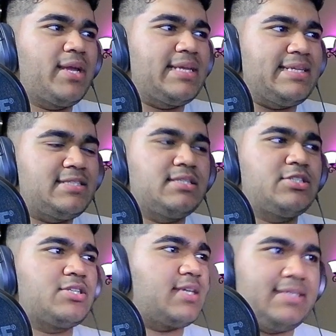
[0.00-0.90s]
into
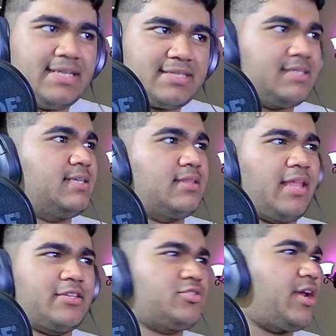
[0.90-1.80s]
just a dissonant
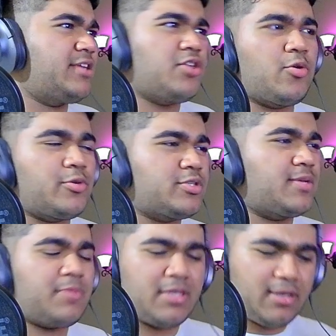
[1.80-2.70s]
like tritone or
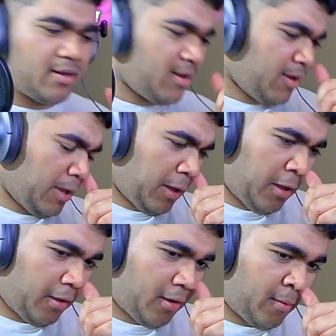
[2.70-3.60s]
something.
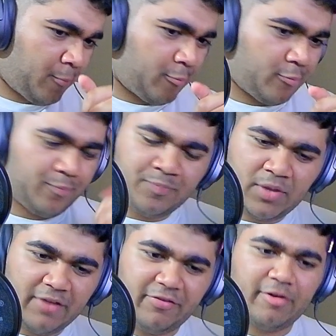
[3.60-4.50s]
Um
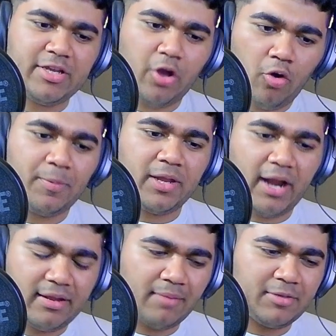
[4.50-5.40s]
very open. I,
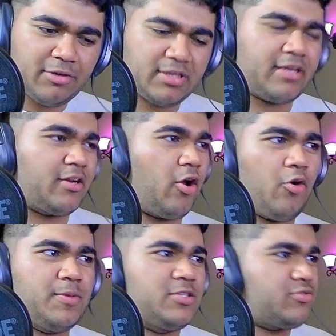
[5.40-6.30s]
I'm hearing like an
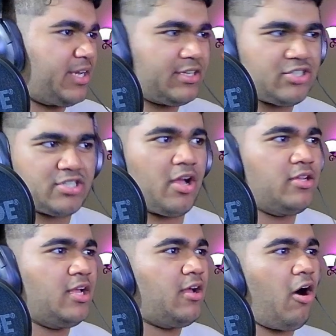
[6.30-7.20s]
open string, just
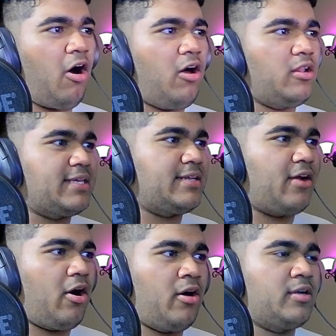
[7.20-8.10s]
all in
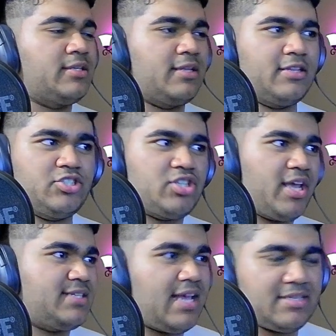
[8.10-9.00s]
on the djent
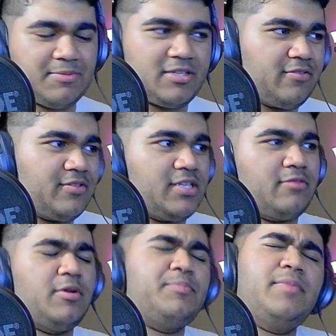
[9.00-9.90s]
aspect of it.
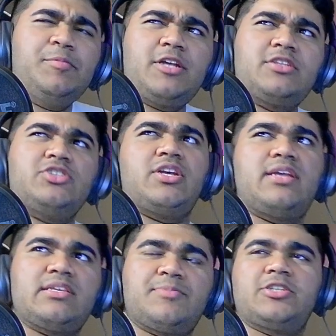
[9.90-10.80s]
Maybe not the djent
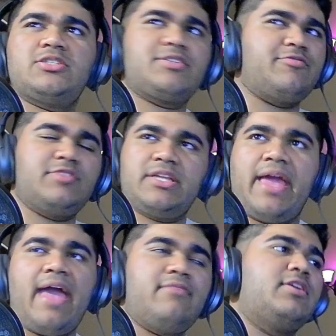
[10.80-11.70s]
aspect, just really
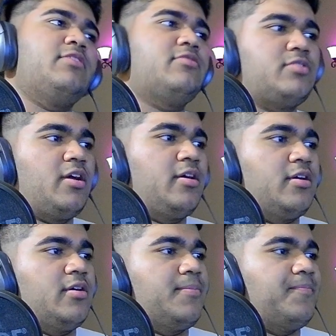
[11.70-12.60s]
heavy.
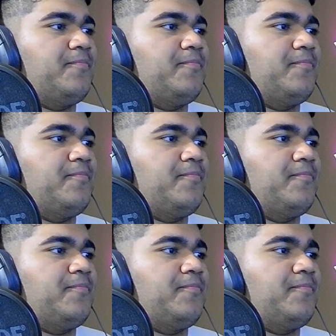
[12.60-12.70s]
Um